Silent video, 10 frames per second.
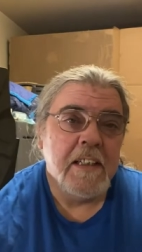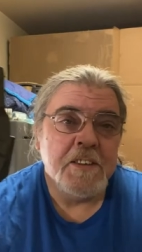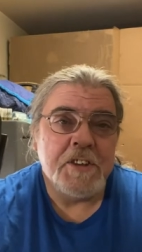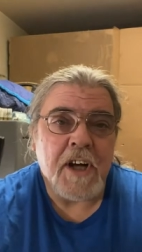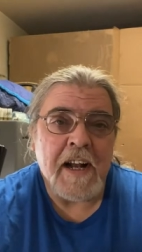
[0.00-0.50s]

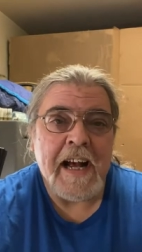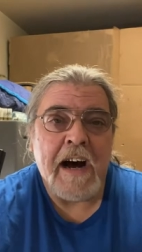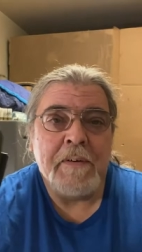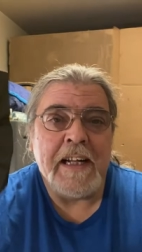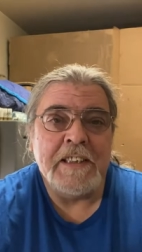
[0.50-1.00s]
sought
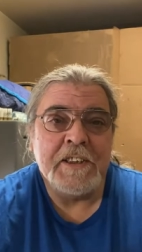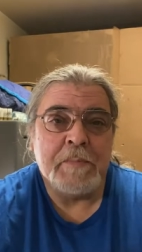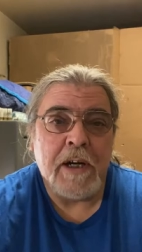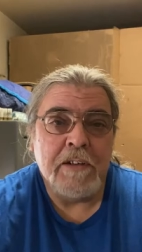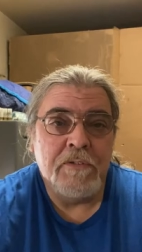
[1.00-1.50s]
out and
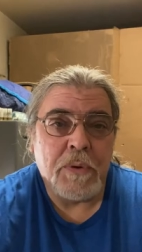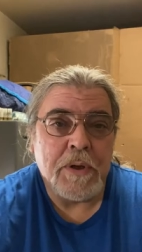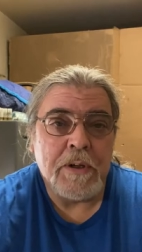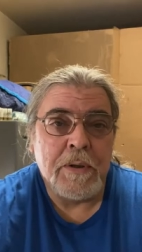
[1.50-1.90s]
sprung for a